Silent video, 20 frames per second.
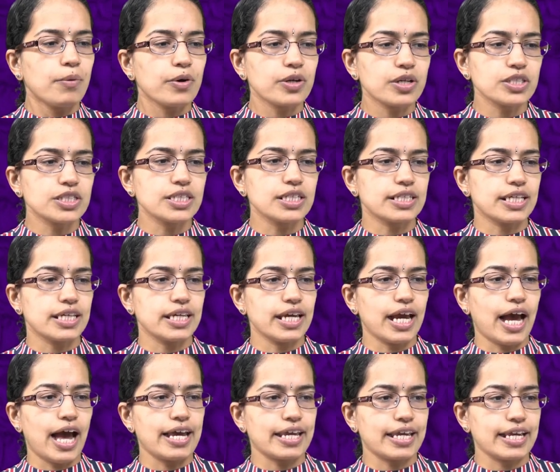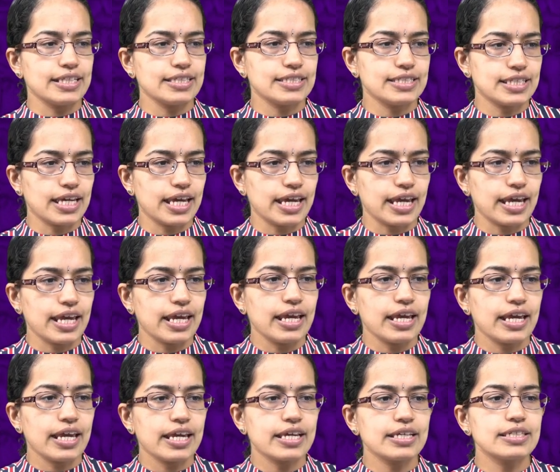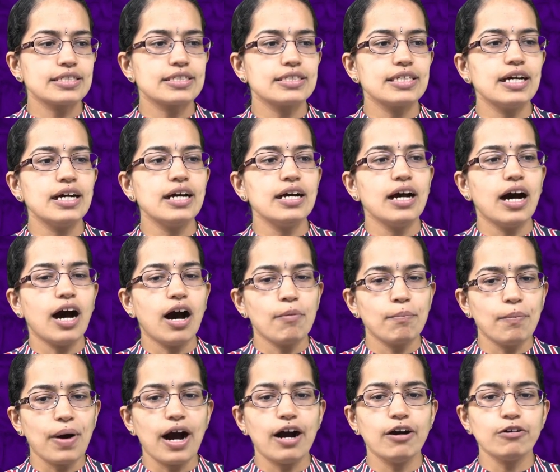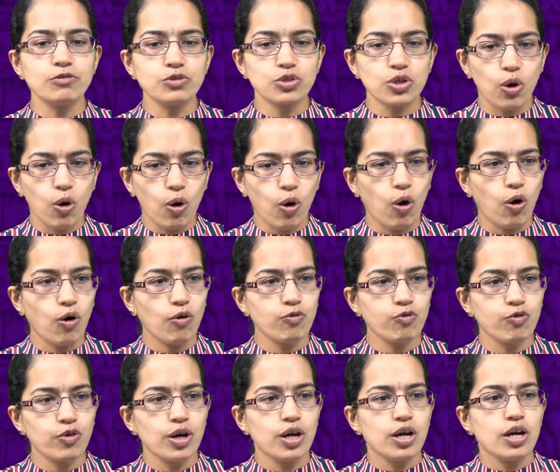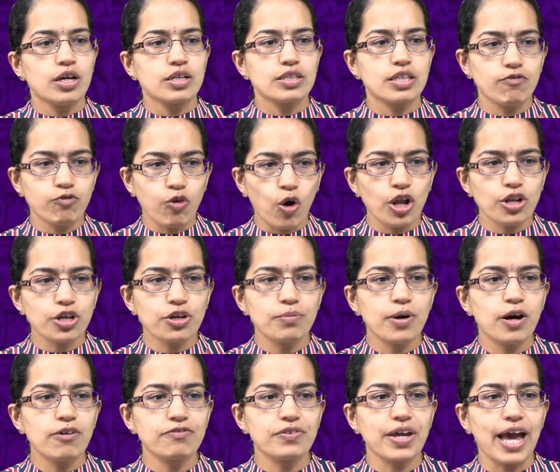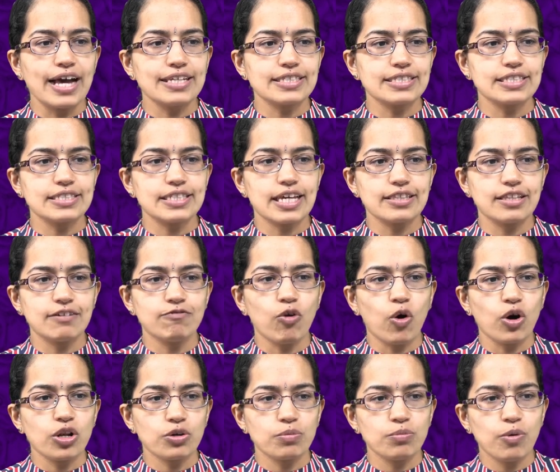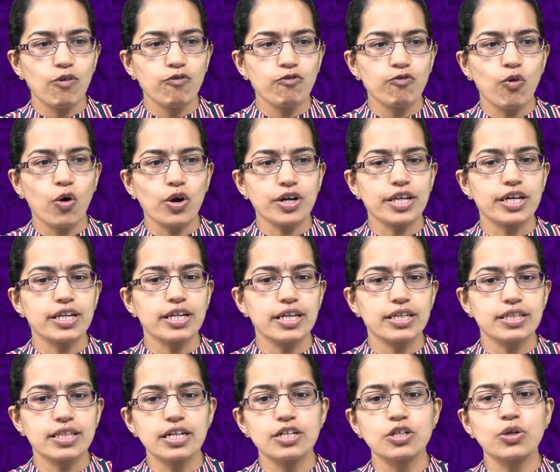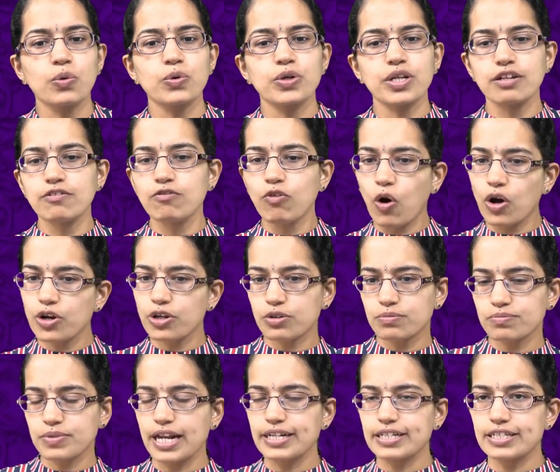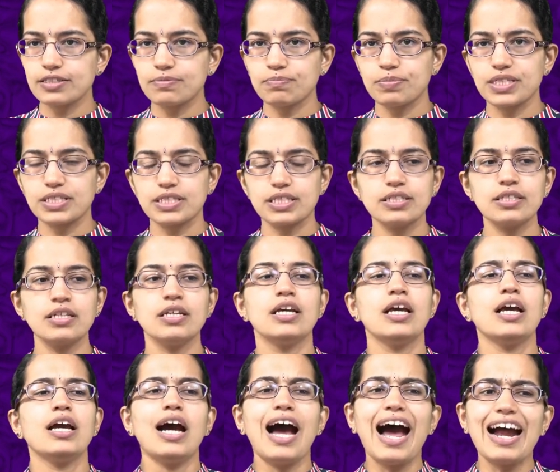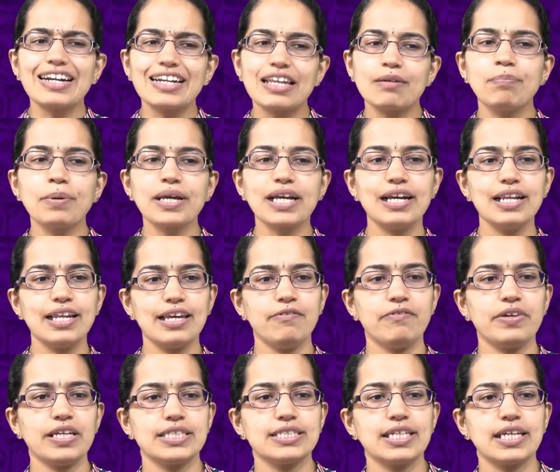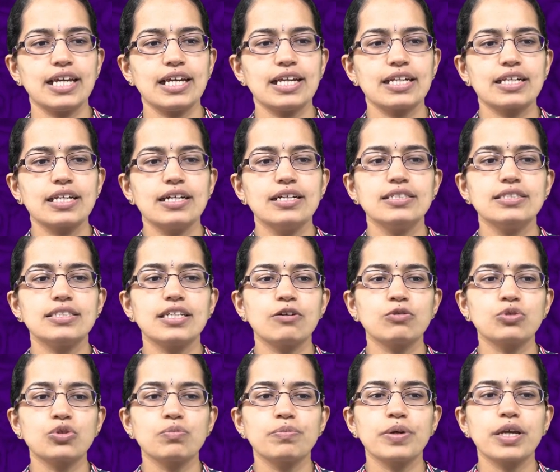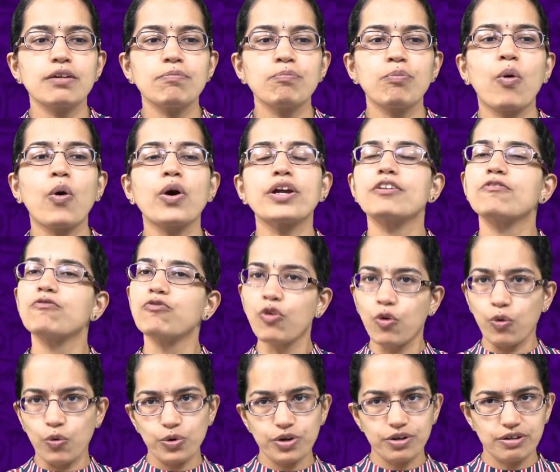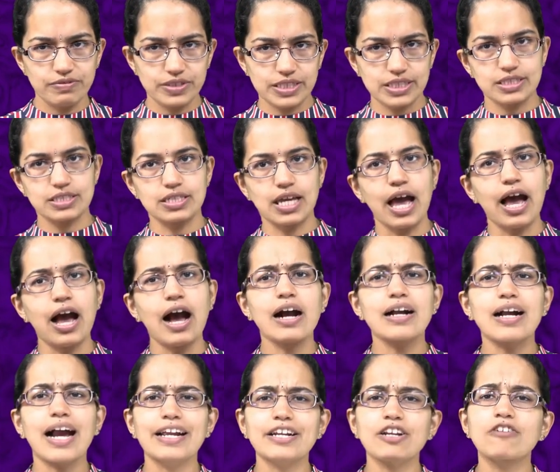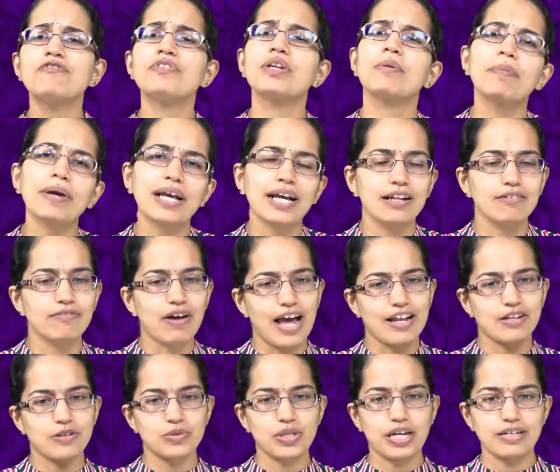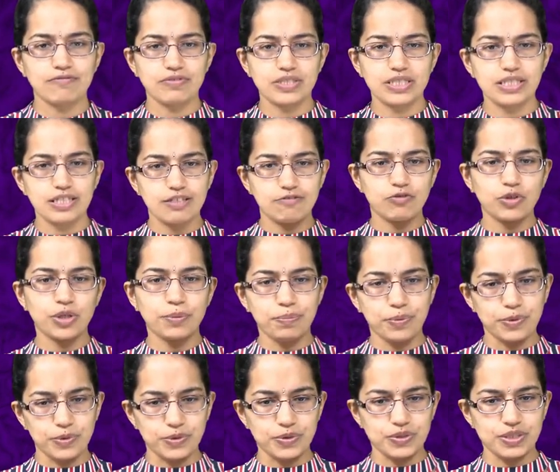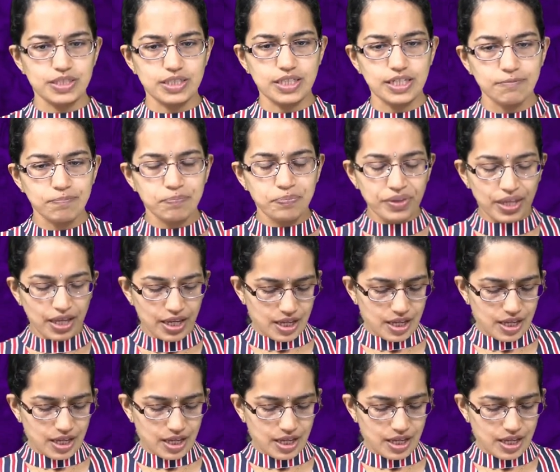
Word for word: Porosity, I can say, is the amount of the volume of gases and the volume of water in the total volume that is present, and typically we say it turns out to be 0.4, which is a kind of typical value that we see for porosity.